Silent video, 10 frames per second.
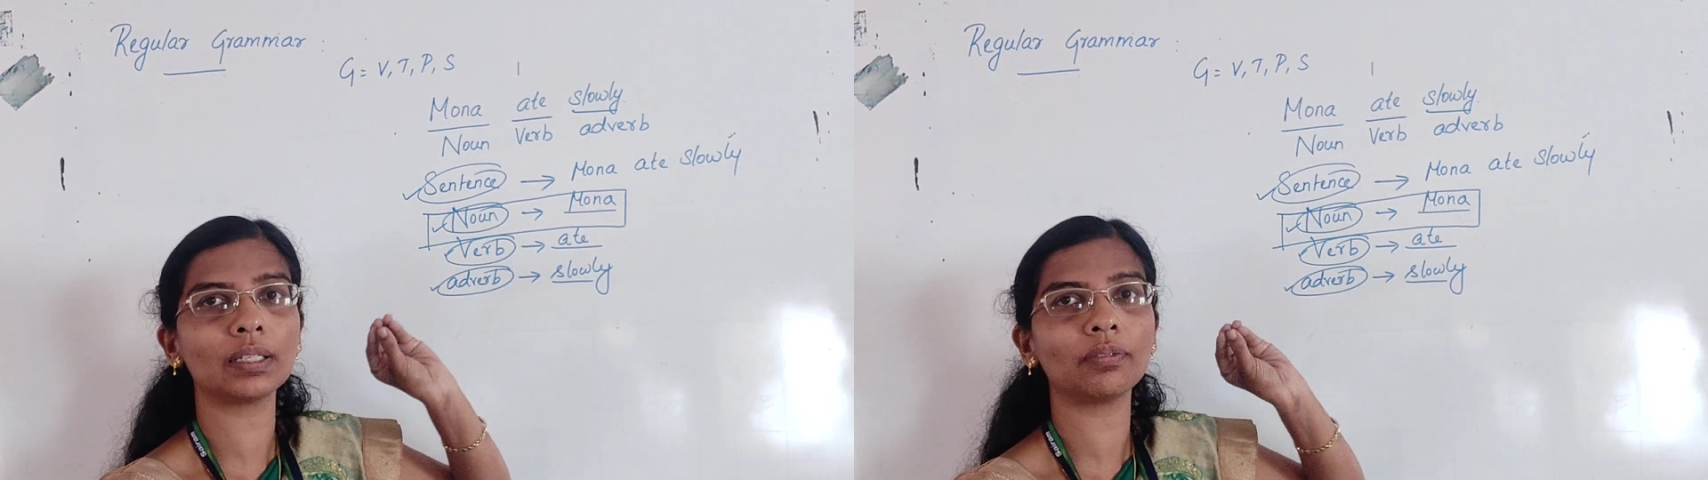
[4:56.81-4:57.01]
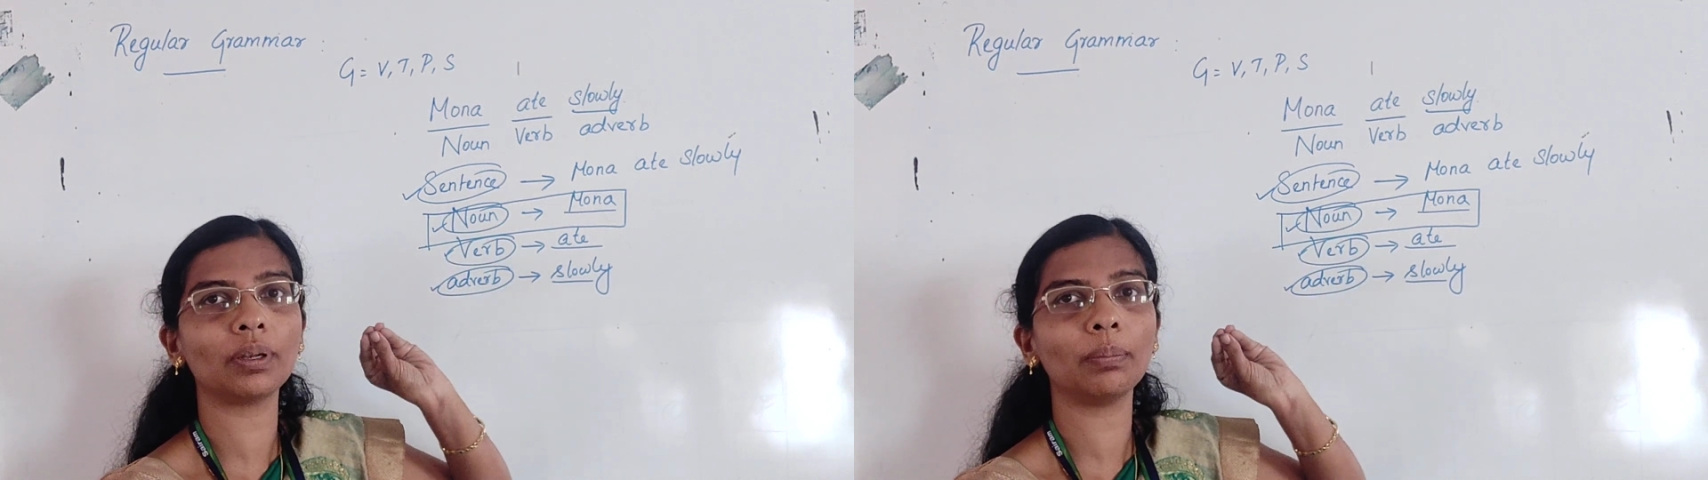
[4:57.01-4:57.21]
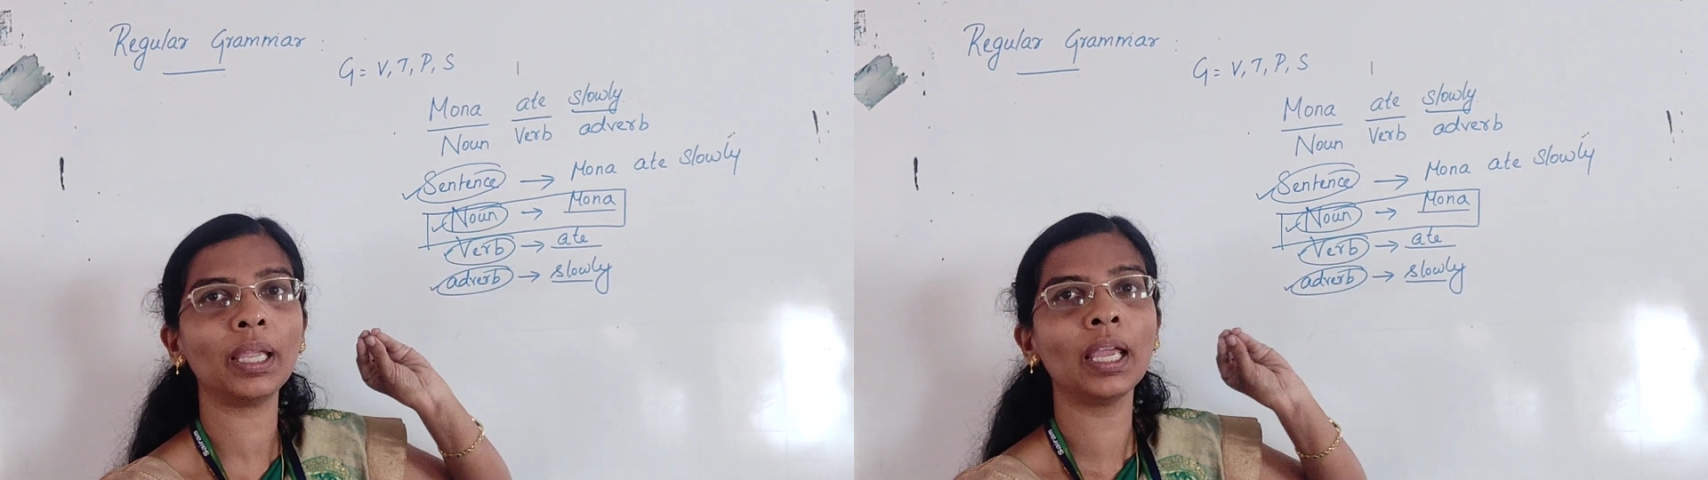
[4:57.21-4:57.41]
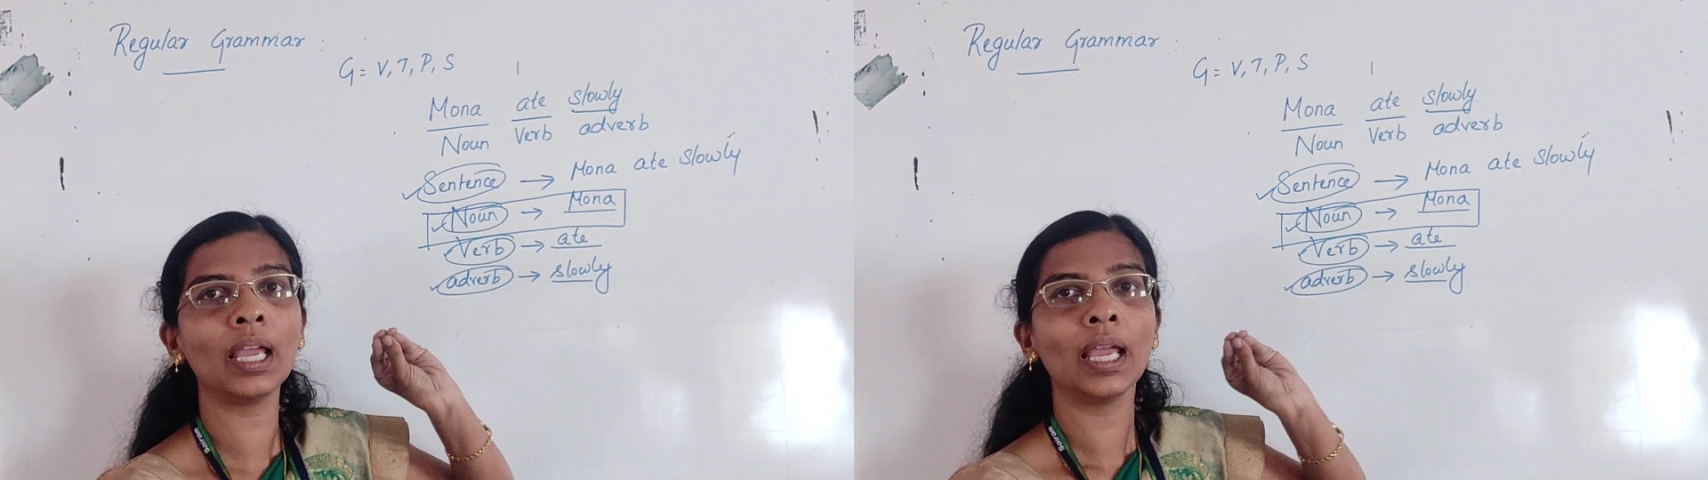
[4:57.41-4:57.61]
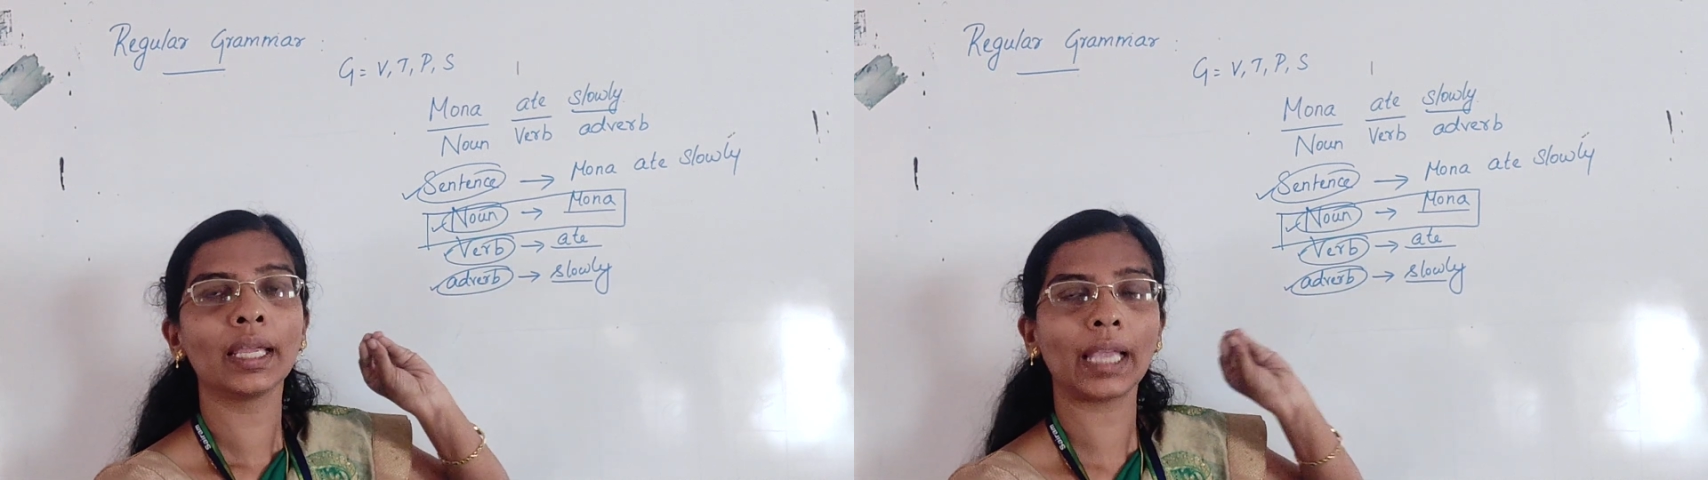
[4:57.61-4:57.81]
It will
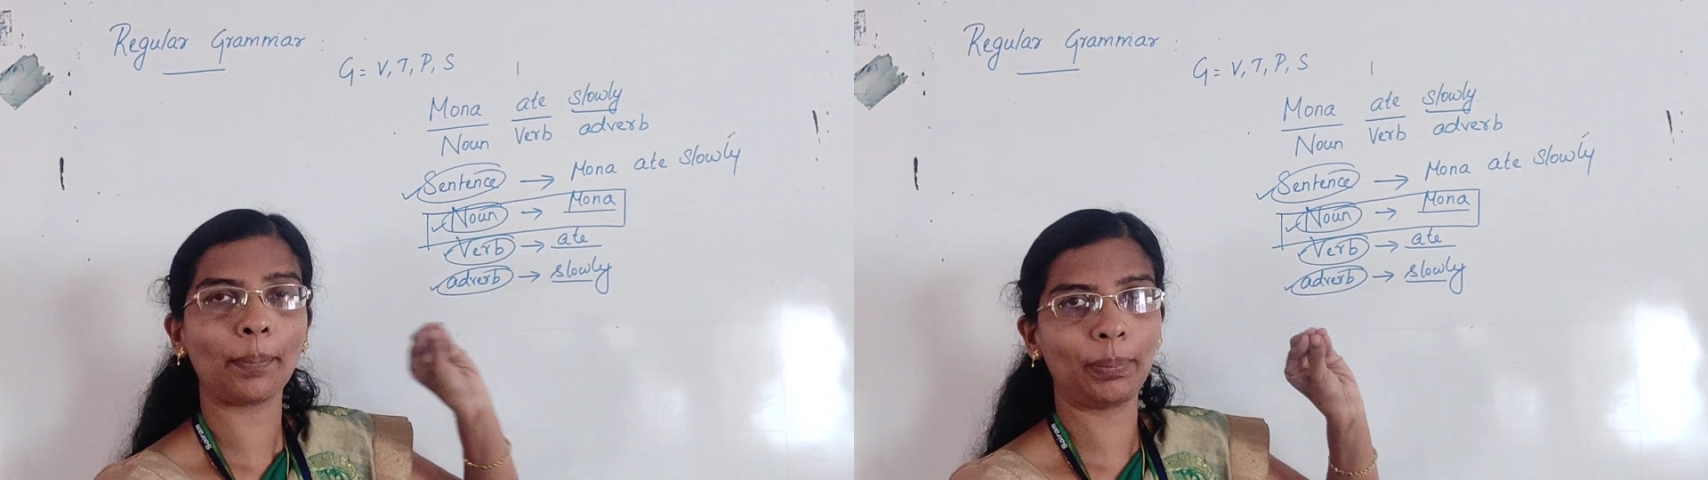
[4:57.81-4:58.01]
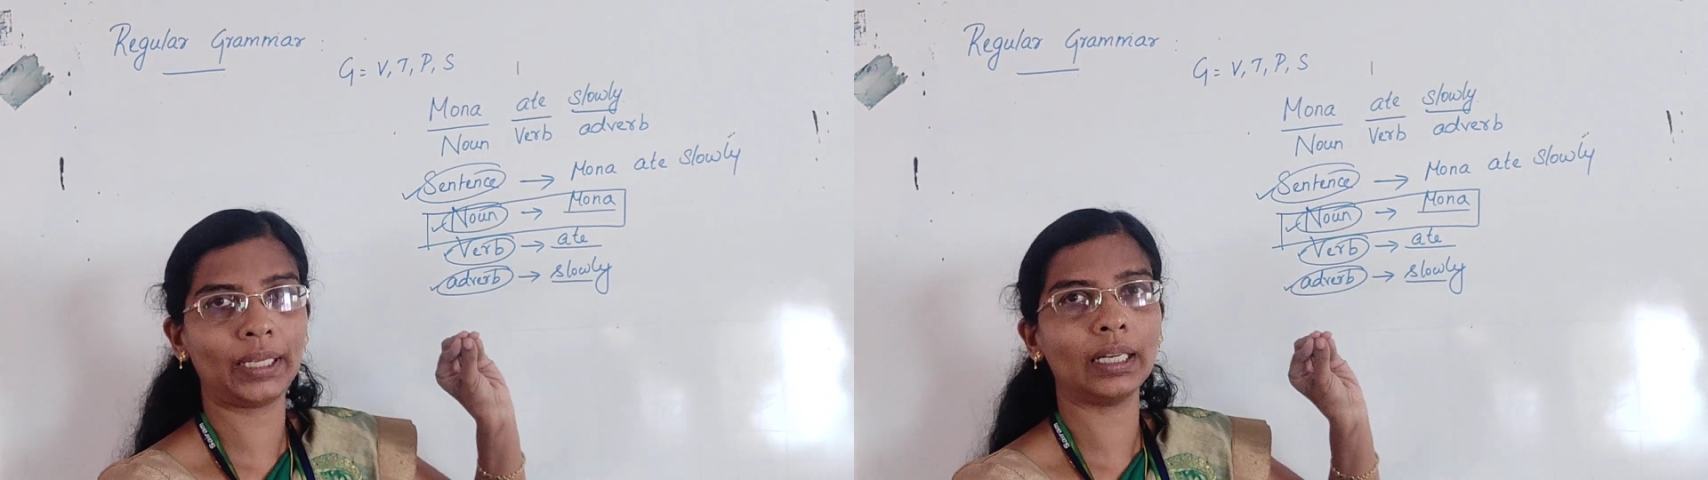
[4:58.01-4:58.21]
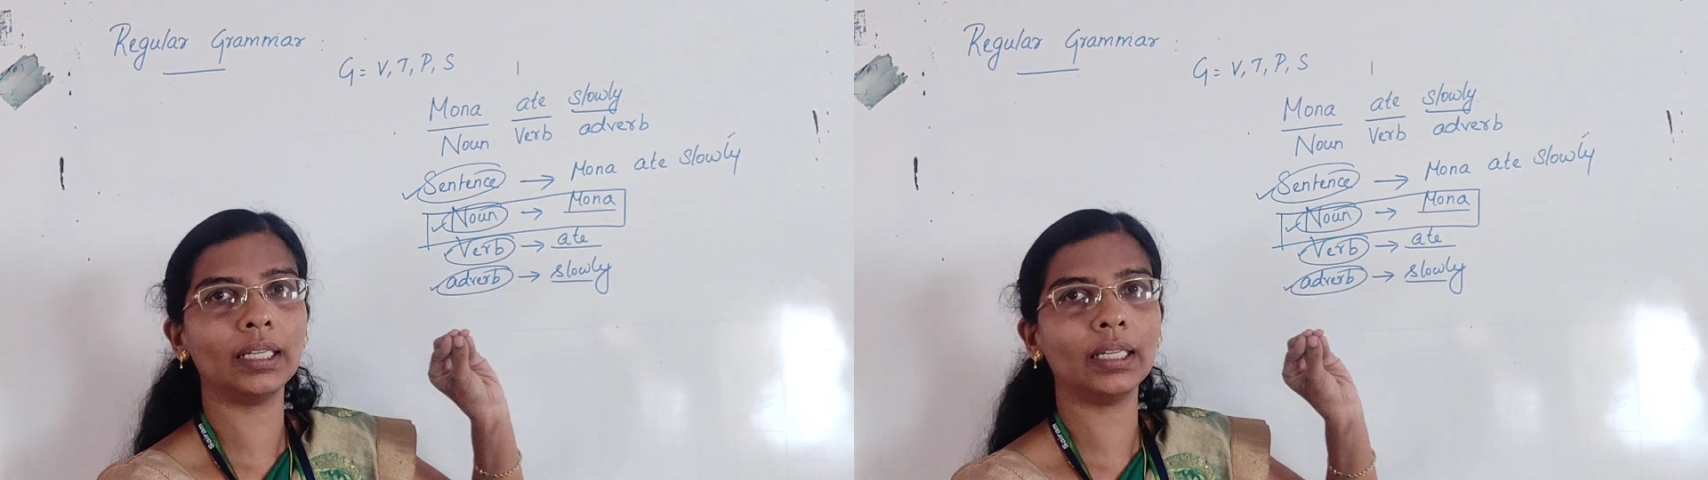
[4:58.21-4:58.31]
be capital